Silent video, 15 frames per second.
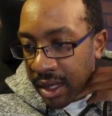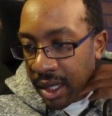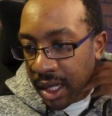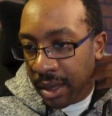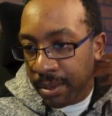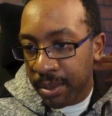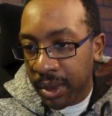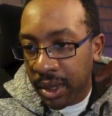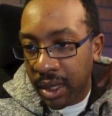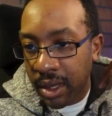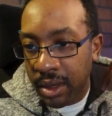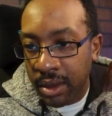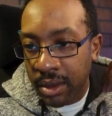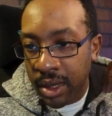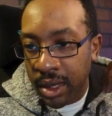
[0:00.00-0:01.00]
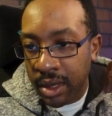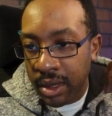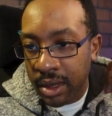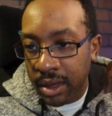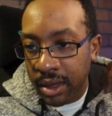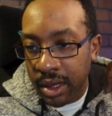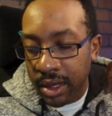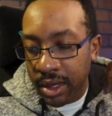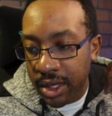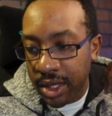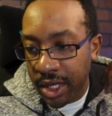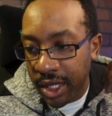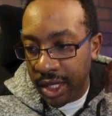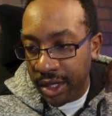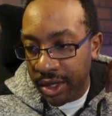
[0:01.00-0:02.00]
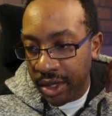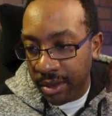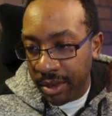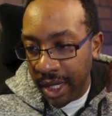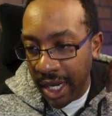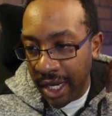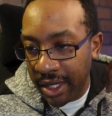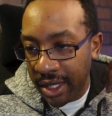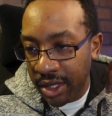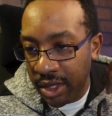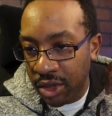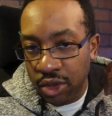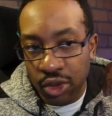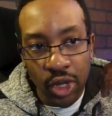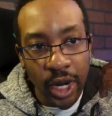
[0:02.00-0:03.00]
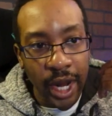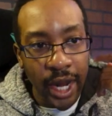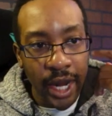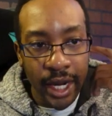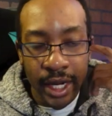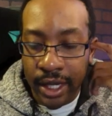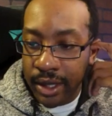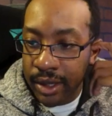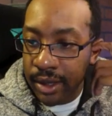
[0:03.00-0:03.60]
Upload. Let's see. So I'm going to have to drag